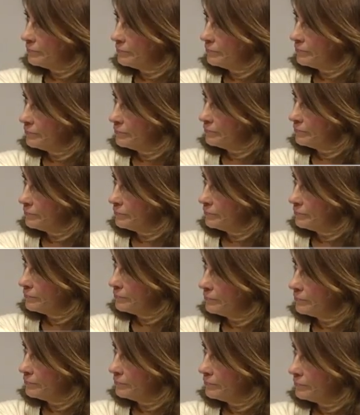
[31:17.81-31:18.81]

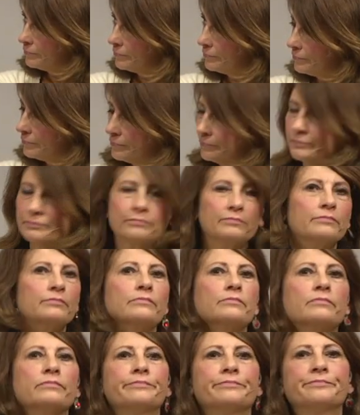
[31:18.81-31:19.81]

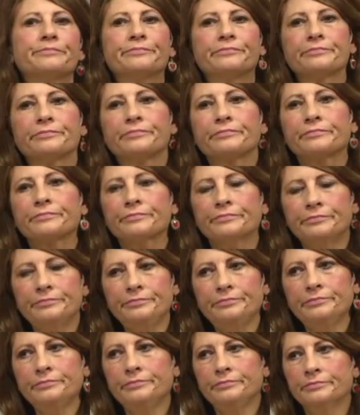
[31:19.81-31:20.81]

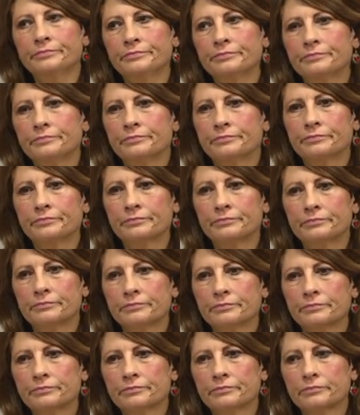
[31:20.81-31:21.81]

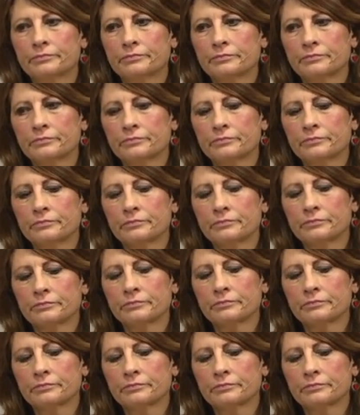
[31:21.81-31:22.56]
(silent)